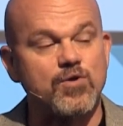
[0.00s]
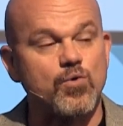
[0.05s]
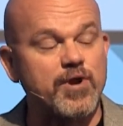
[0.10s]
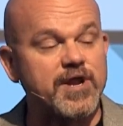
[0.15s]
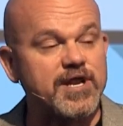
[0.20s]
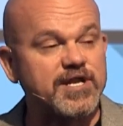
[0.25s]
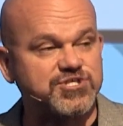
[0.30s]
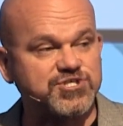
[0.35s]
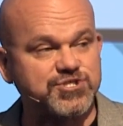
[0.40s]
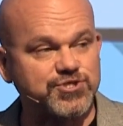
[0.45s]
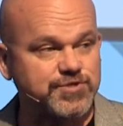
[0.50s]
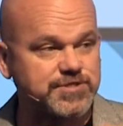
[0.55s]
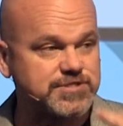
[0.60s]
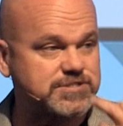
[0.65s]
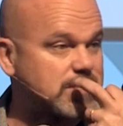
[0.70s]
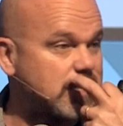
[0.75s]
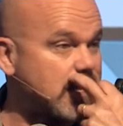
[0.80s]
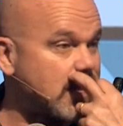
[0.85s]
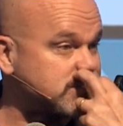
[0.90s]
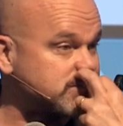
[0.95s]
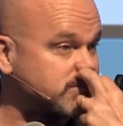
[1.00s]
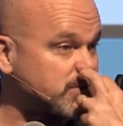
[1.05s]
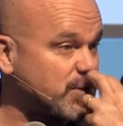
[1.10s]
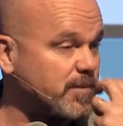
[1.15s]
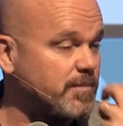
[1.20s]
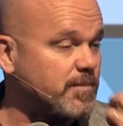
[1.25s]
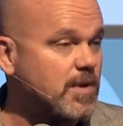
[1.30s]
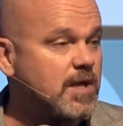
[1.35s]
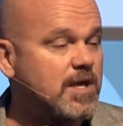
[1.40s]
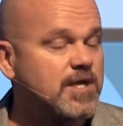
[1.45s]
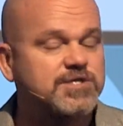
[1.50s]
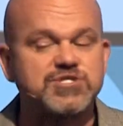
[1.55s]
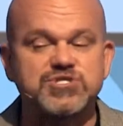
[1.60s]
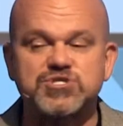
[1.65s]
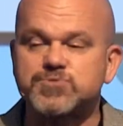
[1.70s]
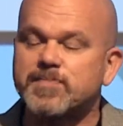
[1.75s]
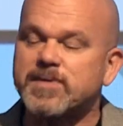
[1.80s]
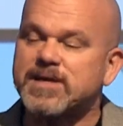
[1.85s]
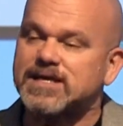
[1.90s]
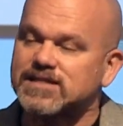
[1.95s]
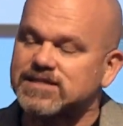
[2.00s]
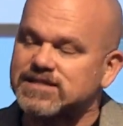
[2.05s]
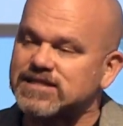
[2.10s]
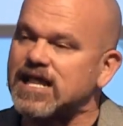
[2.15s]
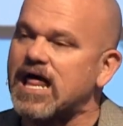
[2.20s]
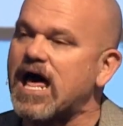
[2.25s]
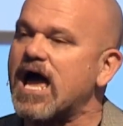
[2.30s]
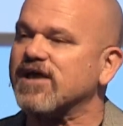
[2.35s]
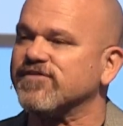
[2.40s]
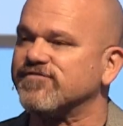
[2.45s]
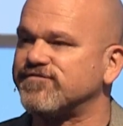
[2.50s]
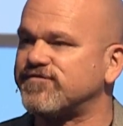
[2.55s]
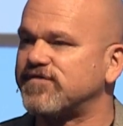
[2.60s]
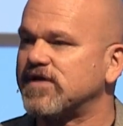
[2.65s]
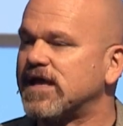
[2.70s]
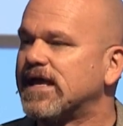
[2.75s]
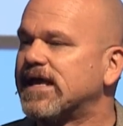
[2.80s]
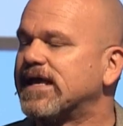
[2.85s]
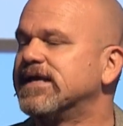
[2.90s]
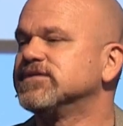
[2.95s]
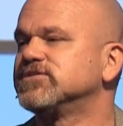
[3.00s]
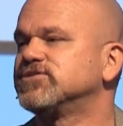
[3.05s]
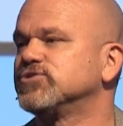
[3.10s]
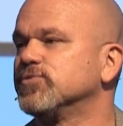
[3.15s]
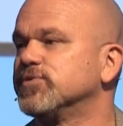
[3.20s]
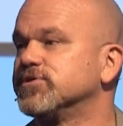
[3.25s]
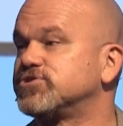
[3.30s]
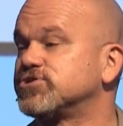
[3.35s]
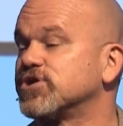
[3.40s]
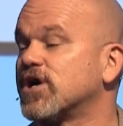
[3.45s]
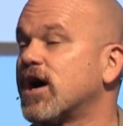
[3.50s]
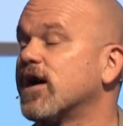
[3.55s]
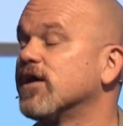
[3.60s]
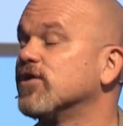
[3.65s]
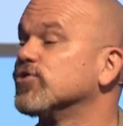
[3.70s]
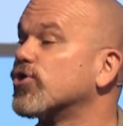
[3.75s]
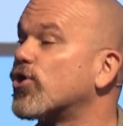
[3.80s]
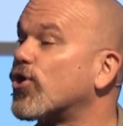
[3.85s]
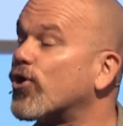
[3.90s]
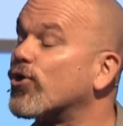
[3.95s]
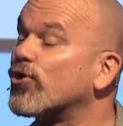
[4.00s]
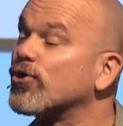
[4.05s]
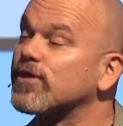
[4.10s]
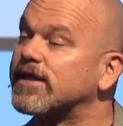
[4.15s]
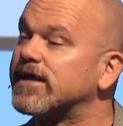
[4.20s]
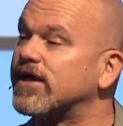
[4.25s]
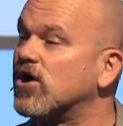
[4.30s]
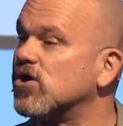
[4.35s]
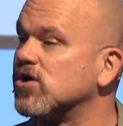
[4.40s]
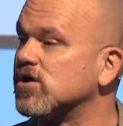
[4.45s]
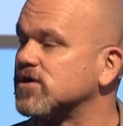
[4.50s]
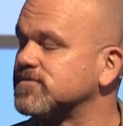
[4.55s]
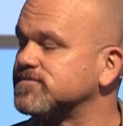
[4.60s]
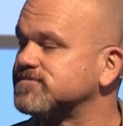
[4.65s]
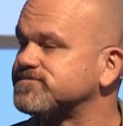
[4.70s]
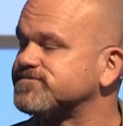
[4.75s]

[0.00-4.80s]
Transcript: Or in a children's classroom, to speak life into a child early on.